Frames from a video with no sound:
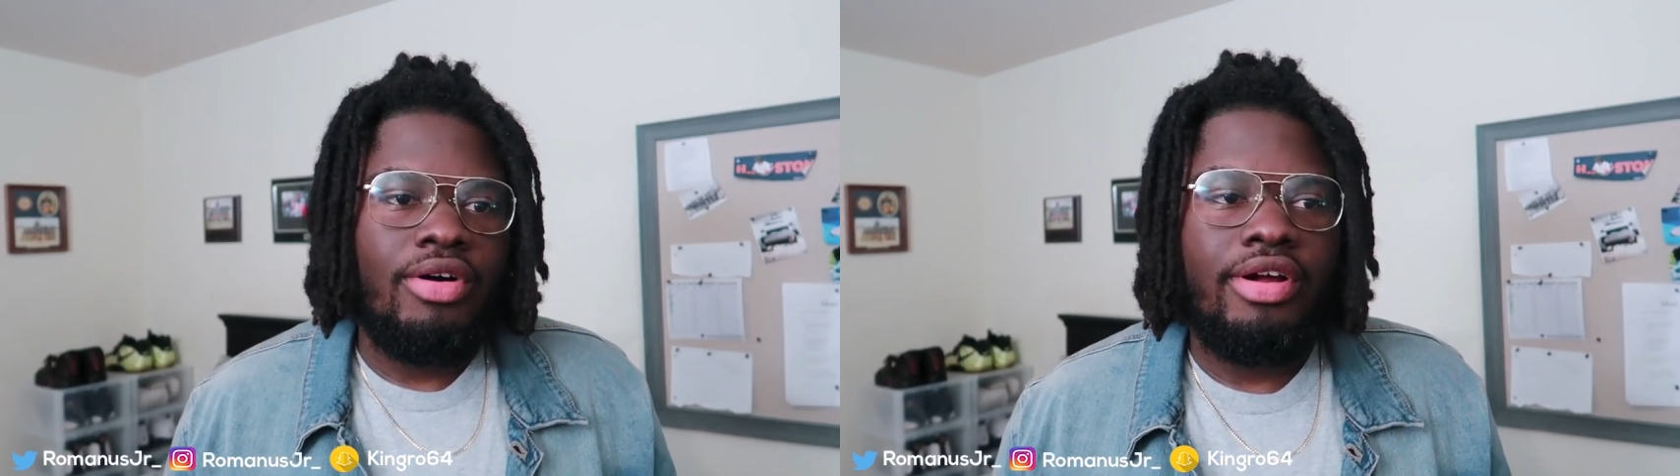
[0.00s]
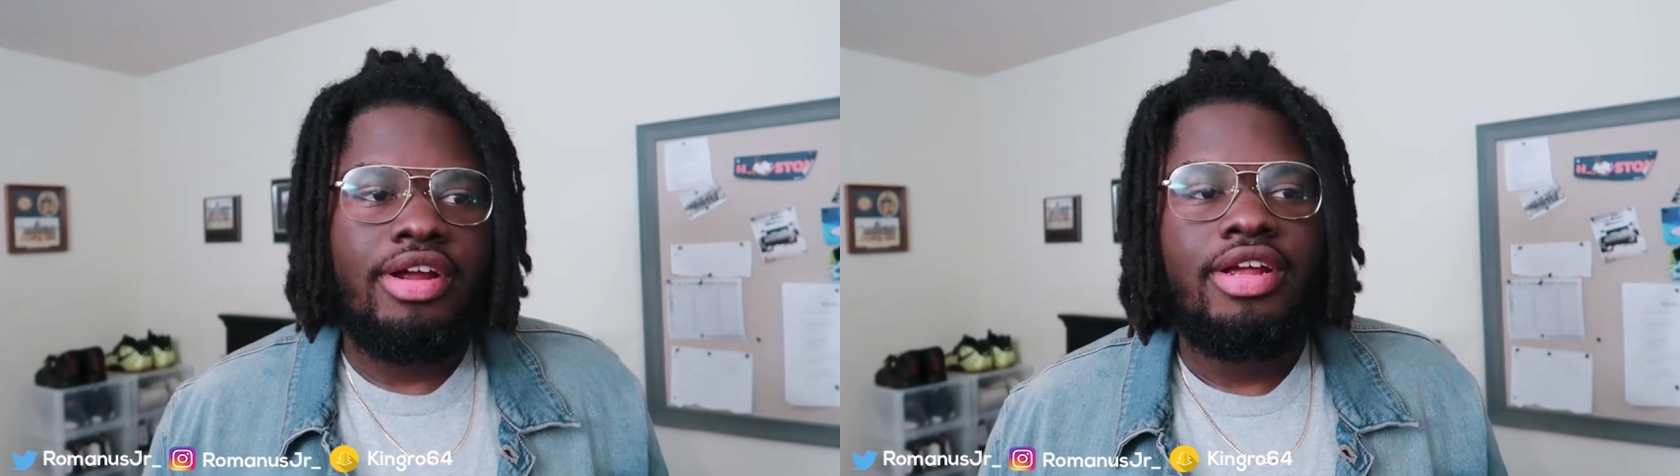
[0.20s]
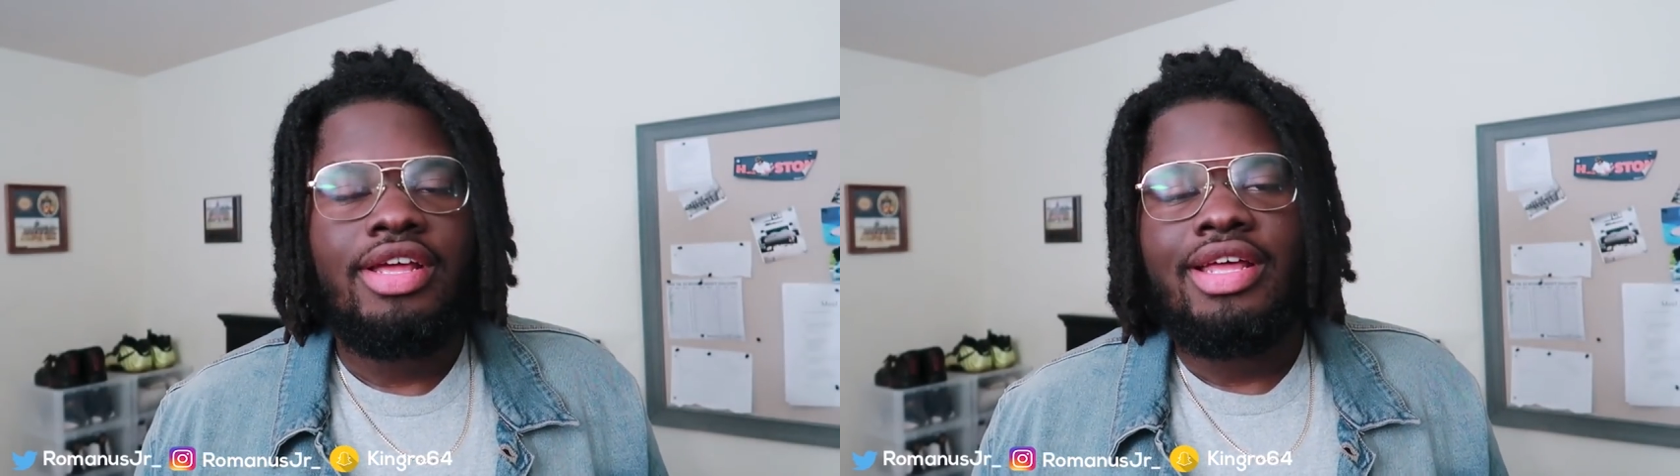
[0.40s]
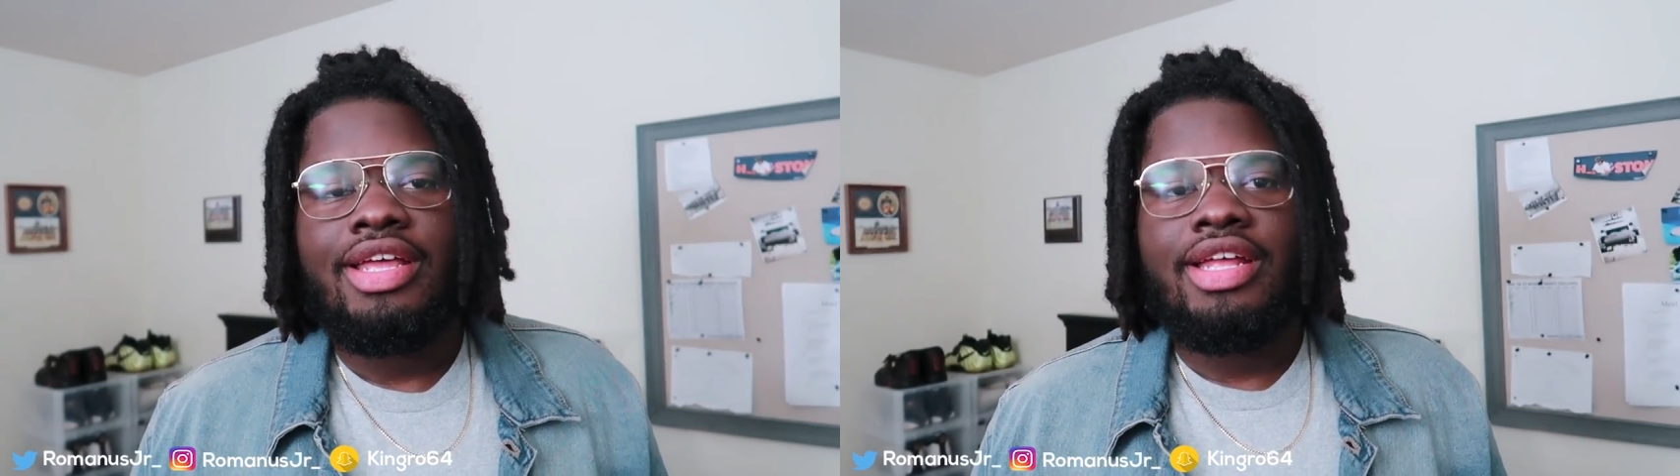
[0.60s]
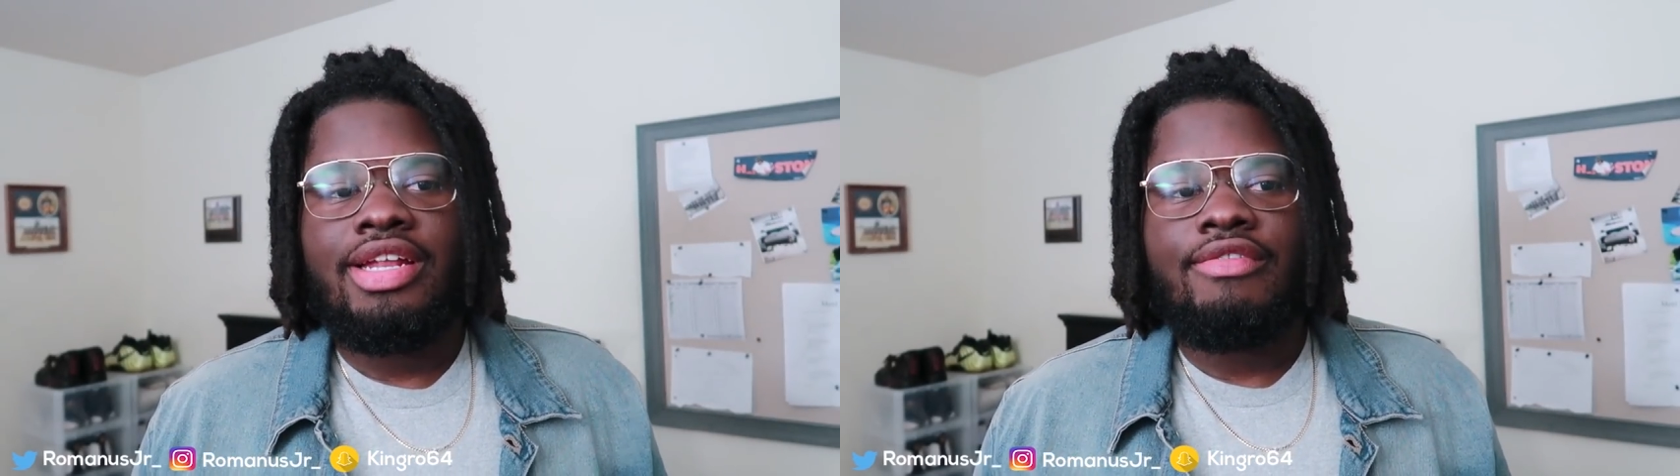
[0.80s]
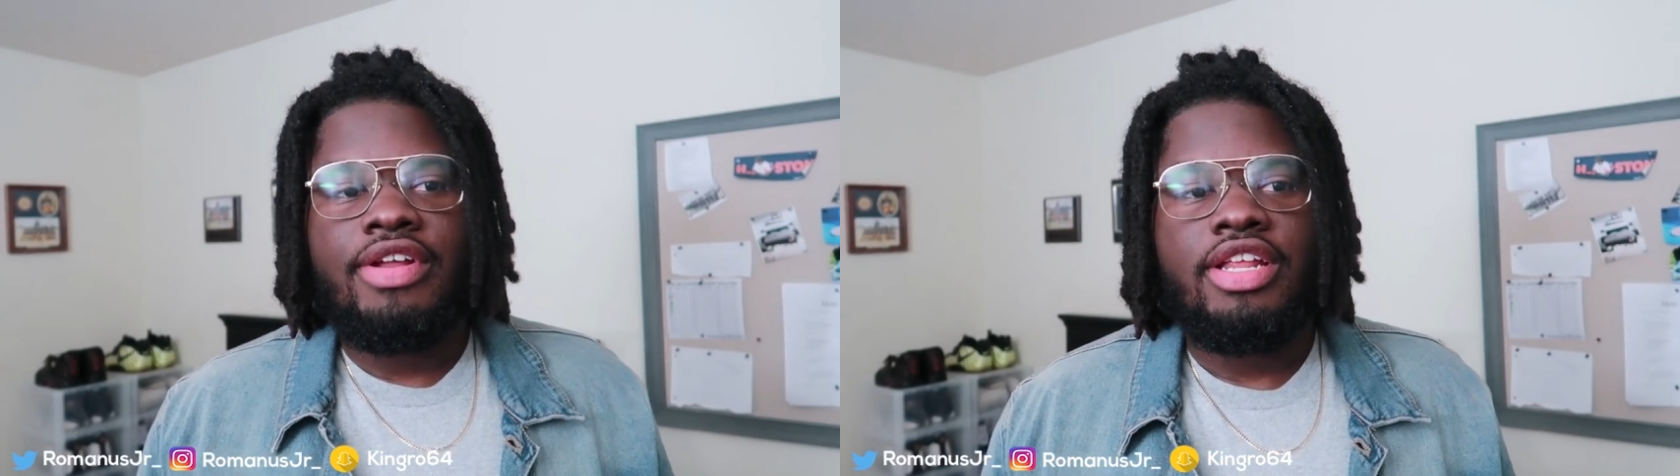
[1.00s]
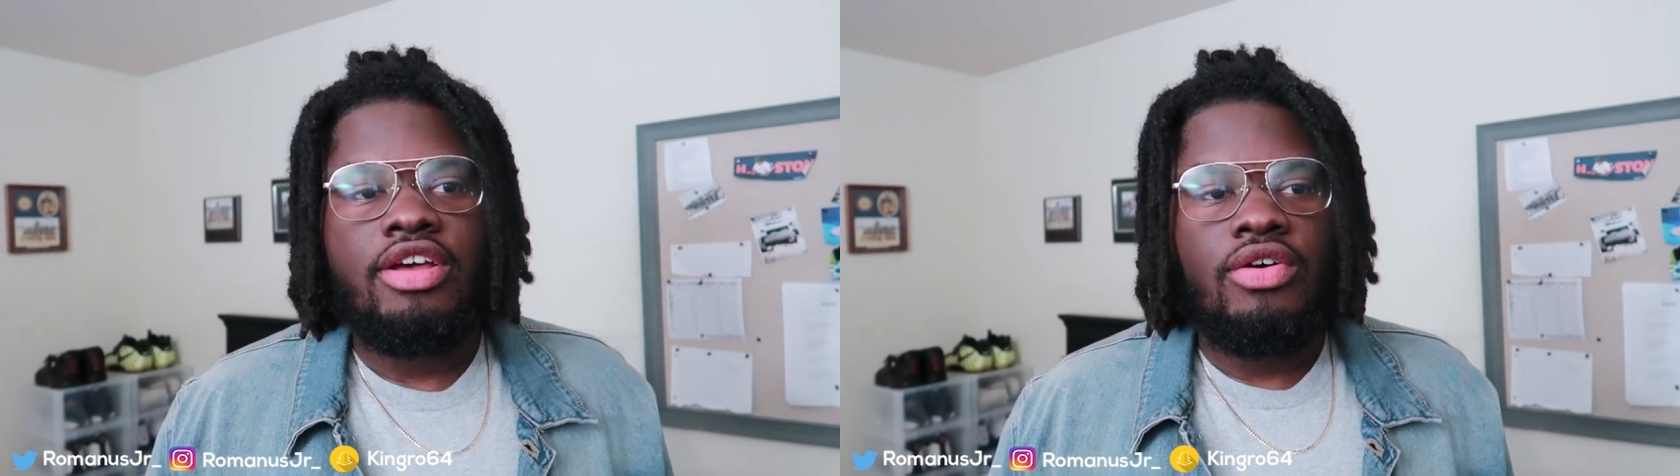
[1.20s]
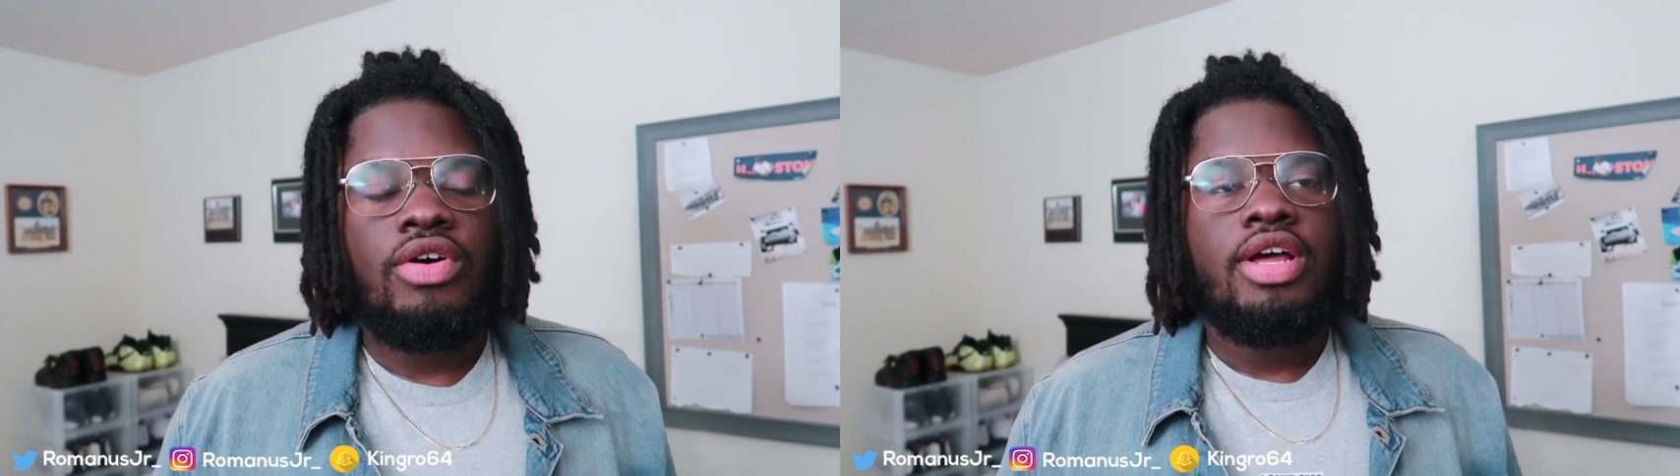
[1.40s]
part in the
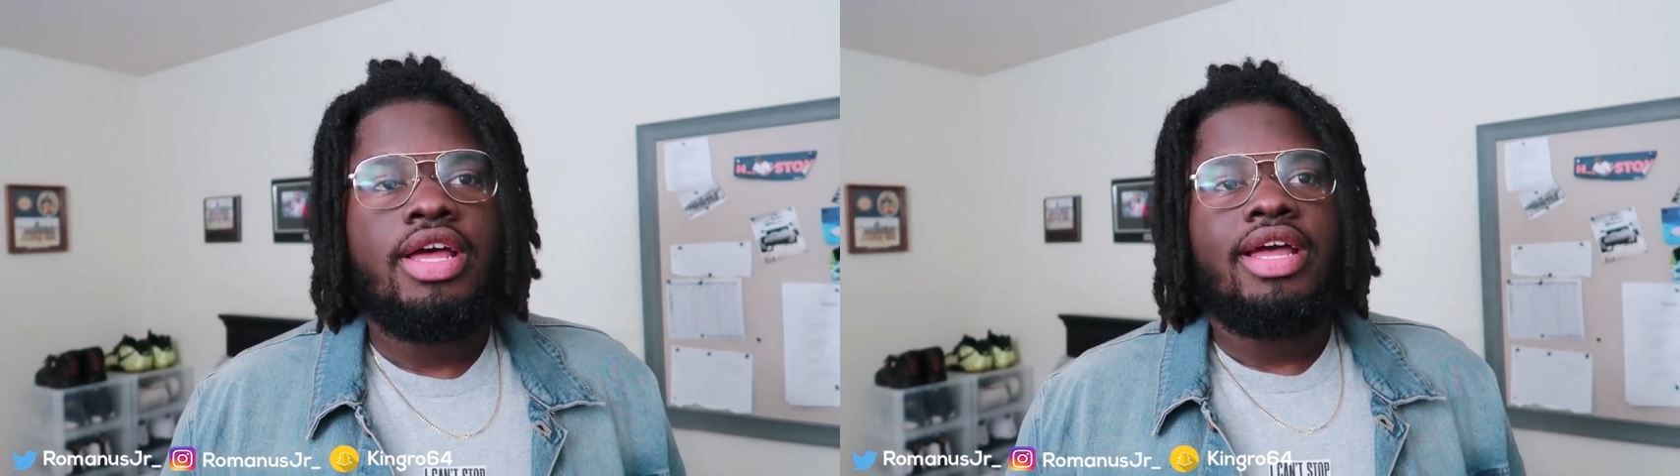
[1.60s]
video,